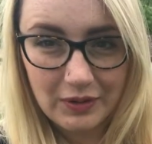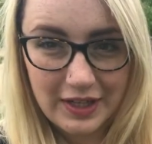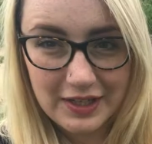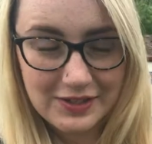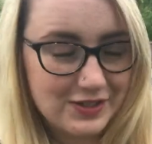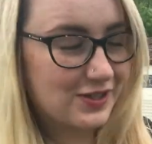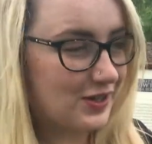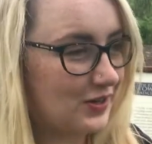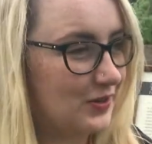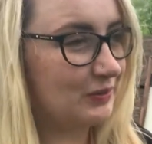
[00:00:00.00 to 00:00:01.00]
Okay,
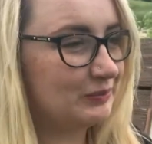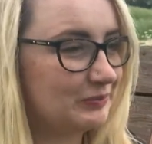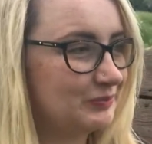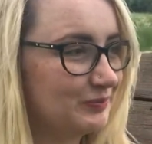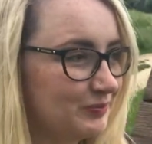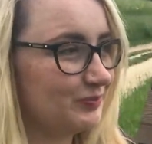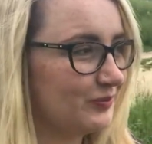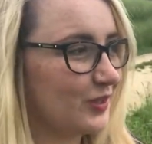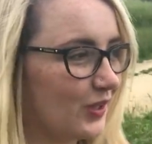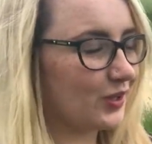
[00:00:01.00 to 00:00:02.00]
so
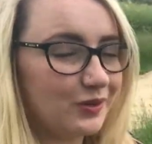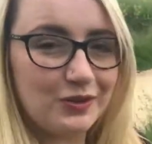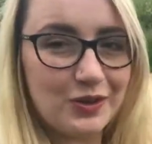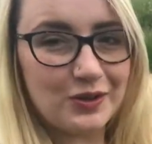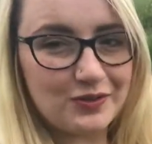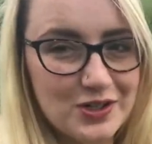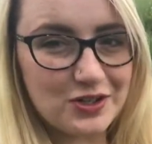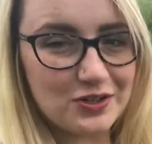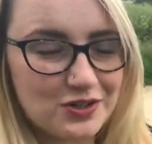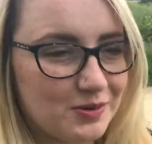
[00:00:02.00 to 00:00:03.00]
who knew this
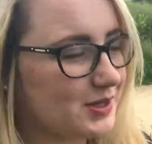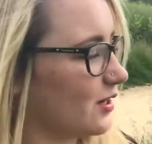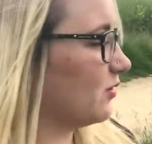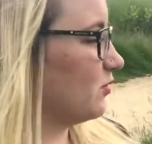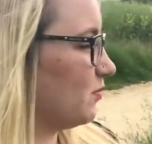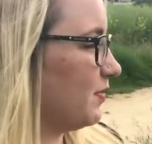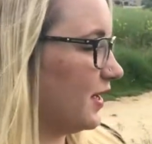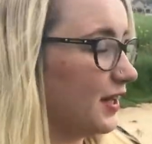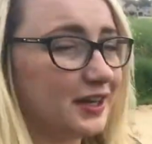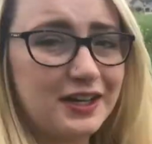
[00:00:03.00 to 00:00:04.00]
YouTube channel would
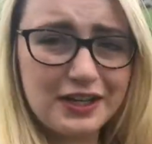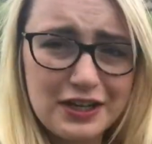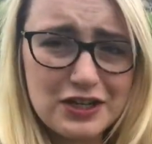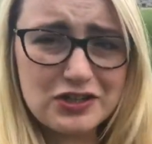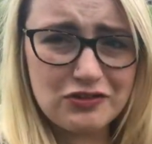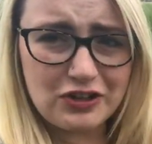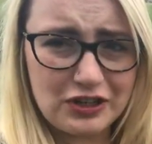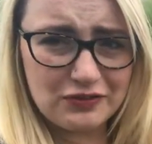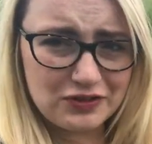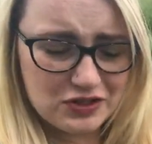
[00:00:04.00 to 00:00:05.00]
be
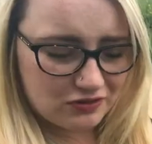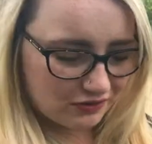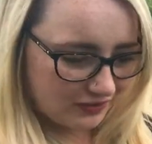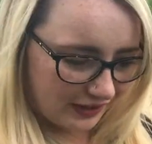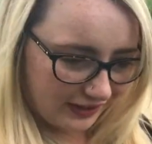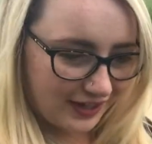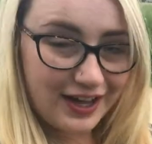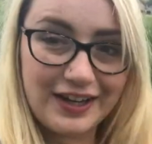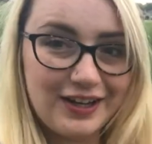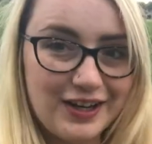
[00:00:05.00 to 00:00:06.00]
history, photography
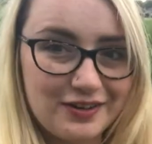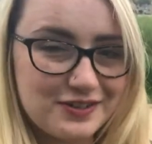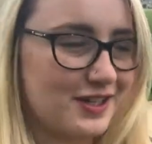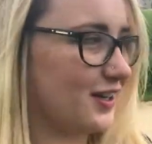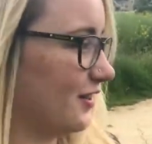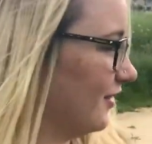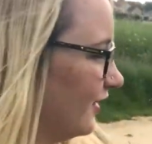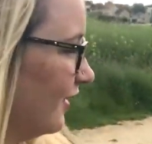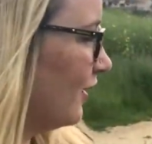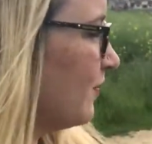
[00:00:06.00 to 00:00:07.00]
and lifestyle?
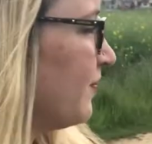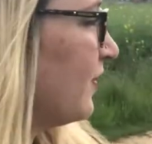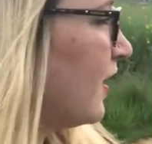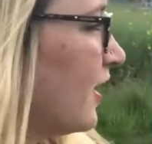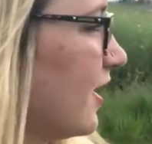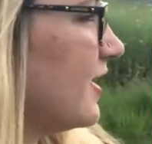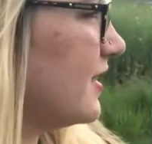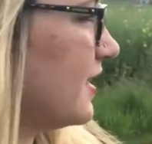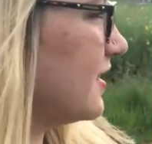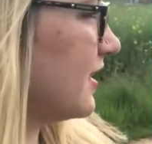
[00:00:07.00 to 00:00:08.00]

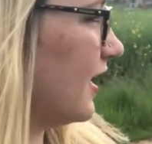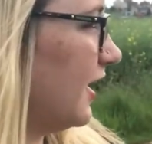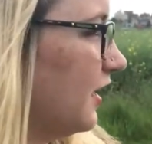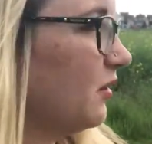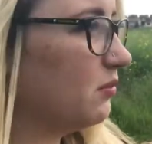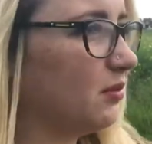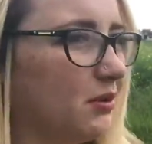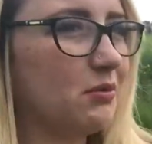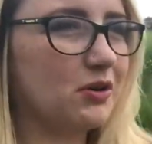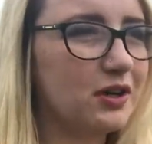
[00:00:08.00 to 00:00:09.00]
Essentially, what
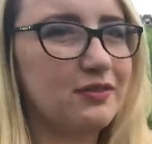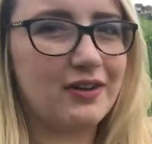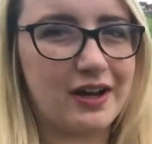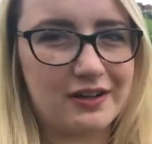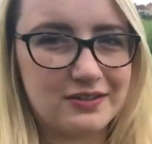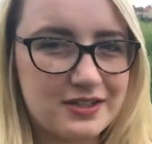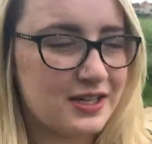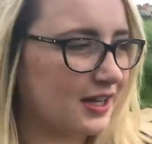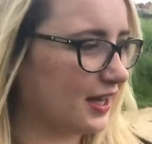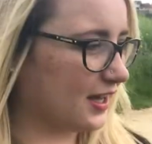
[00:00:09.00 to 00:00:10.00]
we're walking around
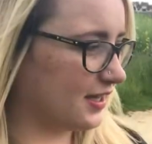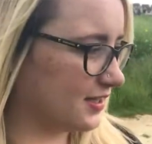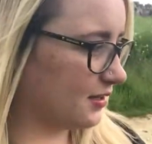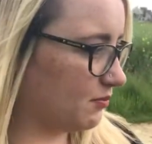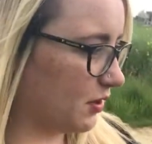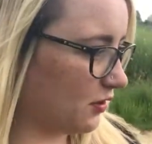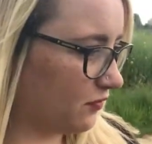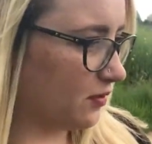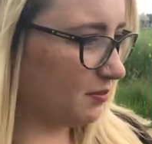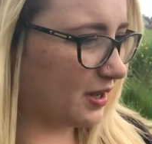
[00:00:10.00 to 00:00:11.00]
is
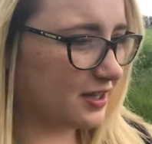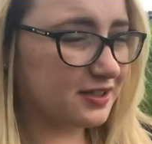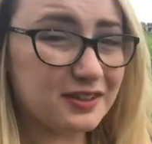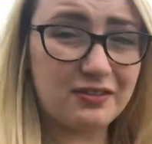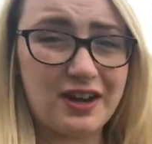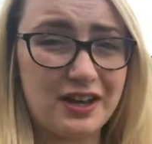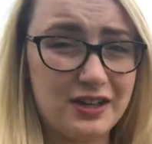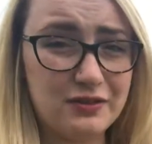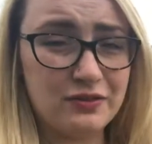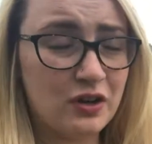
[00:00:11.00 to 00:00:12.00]
both the mass
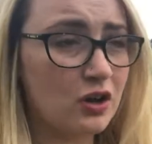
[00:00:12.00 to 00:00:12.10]
grave